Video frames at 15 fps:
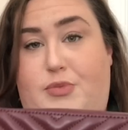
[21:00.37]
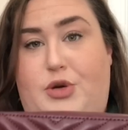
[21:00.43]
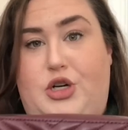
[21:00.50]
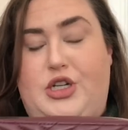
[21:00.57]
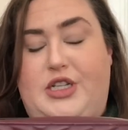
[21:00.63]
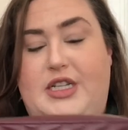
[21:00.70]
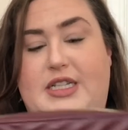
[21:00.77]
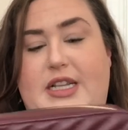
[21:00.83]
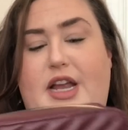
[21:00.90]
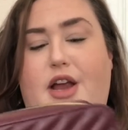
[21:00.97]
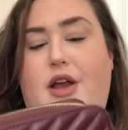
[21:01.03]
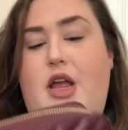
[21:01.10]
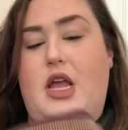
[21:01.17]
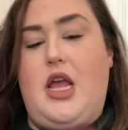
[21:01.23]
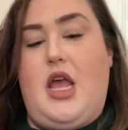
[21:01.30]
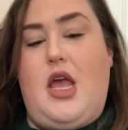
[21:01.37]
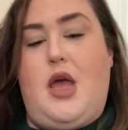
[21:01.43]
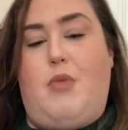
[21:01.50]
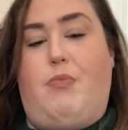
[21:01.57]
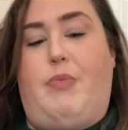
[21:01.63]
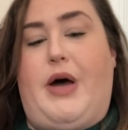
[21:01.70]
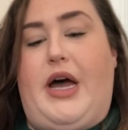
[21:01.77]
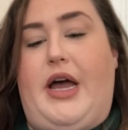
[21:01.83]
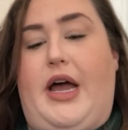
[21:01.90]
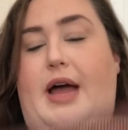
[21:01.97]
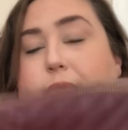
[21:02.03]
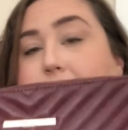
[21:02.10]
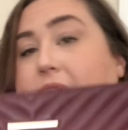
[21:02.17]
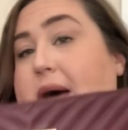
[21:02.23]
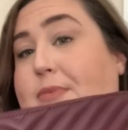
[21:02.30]
of purses there, but
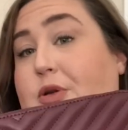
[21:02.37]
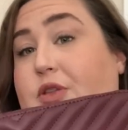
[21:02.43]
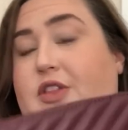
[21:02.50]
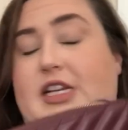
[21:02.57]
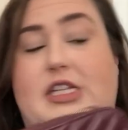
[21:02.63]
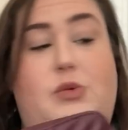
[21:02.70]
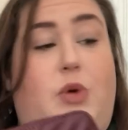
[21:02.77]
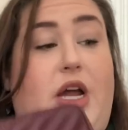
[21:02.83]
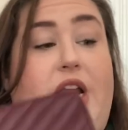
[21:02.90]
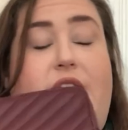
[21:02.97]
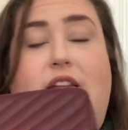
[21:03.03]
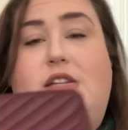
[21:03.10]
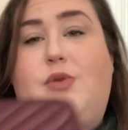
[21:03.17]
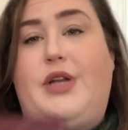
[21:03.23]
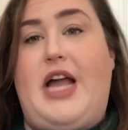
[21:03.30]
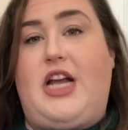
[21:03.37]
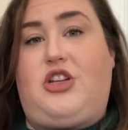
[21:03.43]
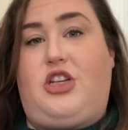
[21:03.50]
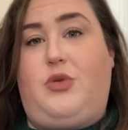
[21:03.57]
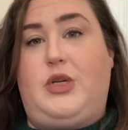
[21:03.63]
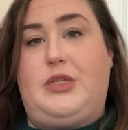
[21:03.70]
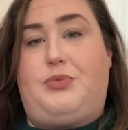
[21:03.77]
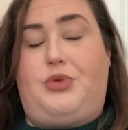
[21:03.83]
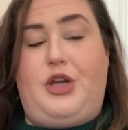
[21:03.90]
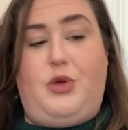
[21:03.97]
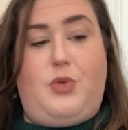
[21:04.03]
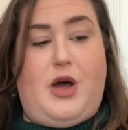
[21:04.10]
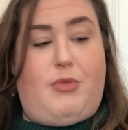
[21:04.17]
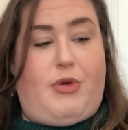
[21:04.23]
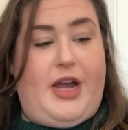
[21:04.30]
I'm happy with this one. And this one actually was pretty
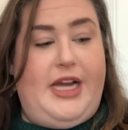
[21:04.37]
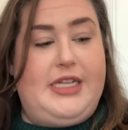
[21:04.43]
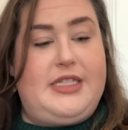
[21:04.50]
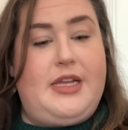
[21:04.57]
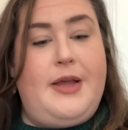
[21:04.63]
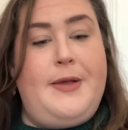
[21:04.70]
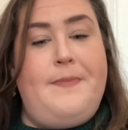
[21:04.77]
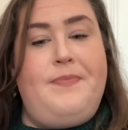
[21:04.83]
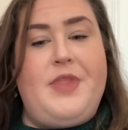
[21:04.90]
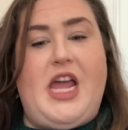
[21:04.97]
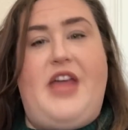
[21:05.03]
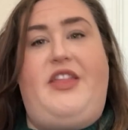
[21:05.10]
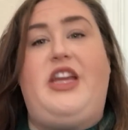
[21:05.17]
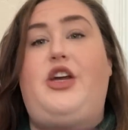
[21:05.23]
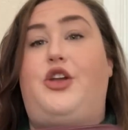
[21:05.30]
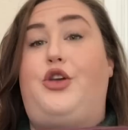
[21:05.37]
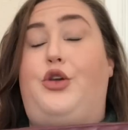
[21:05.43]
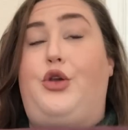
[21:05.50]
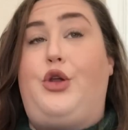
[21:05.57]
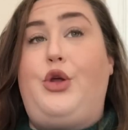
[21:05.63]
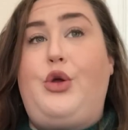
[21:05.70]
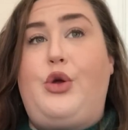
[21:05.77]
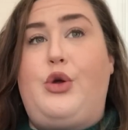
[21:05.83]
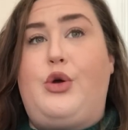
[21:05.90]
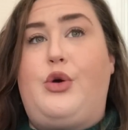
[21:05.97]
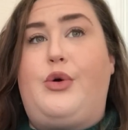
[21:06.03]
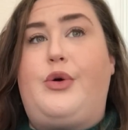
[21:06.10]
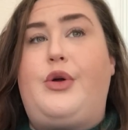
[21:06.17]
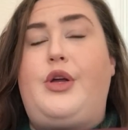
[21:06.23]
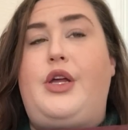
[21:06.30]
well priced. I think
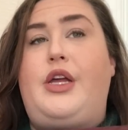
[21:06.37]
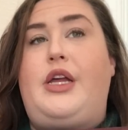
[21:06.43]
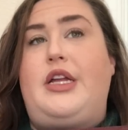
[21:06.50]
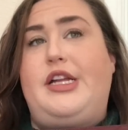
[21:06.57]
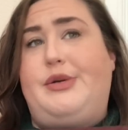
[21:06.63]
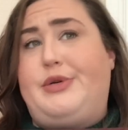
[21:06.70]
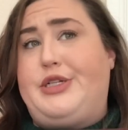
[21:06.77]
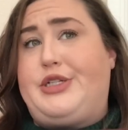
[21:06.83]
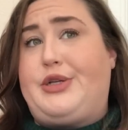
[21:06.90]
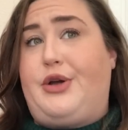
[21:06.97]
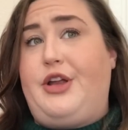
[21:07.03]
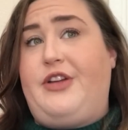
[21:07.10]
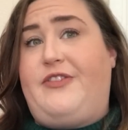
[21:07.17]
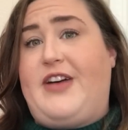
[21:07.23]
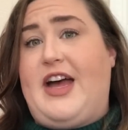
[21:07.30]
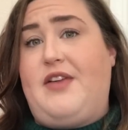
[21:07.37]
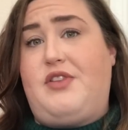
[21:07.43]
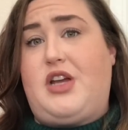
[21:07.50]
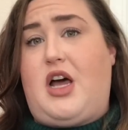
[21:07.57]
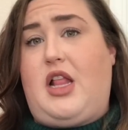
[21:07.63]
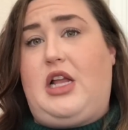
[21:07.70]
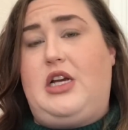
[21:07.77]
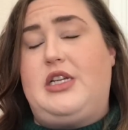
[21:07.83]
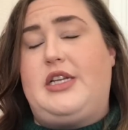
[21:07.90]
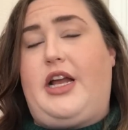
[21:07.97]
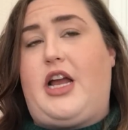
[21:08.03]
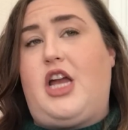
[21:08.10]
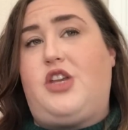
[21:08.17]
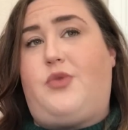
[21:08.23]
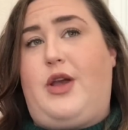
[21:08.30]
new it was $35 and I
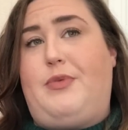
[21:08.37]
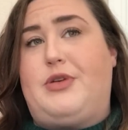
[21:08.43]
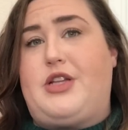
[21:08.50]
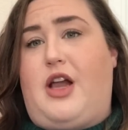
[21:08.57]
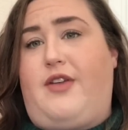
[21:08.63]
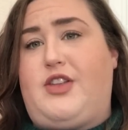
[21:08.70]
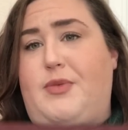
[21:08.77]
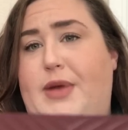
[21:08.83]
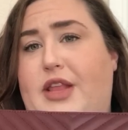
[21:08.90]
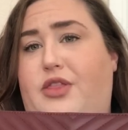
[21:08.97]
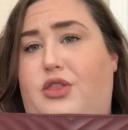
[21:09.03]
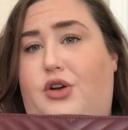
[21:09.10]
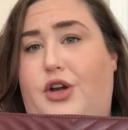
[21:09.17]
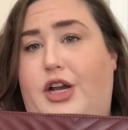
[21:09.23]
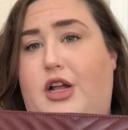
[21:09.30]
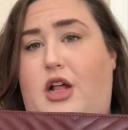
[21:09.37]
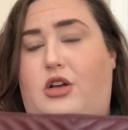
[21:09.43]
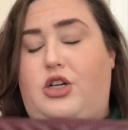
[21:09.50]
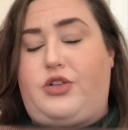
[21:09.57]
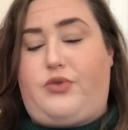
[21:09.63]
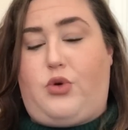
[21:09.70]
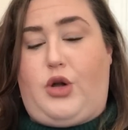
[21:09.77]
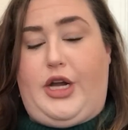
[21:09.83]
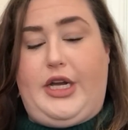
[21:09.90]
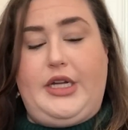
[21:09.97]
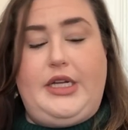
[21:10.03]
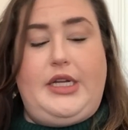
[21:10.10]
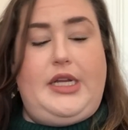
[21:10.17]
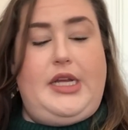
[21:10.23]
got 20% off, so I paid $30 for it.